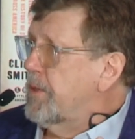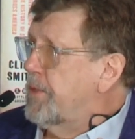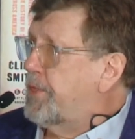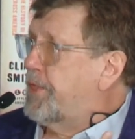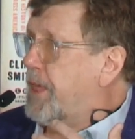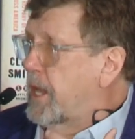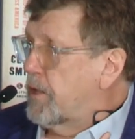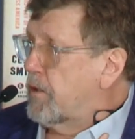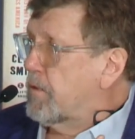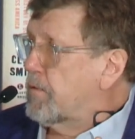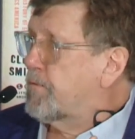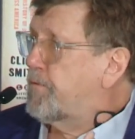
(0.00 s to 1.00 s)

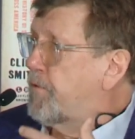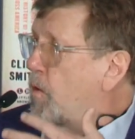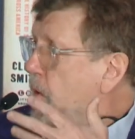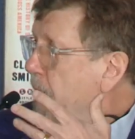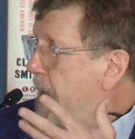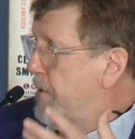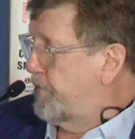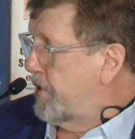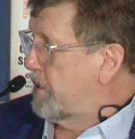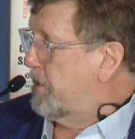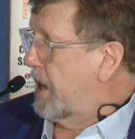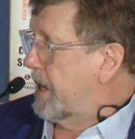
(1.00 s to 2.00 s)
theater for
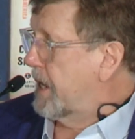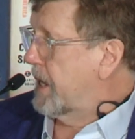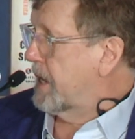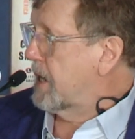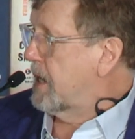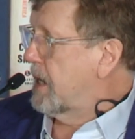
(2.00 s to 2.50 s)
everybody,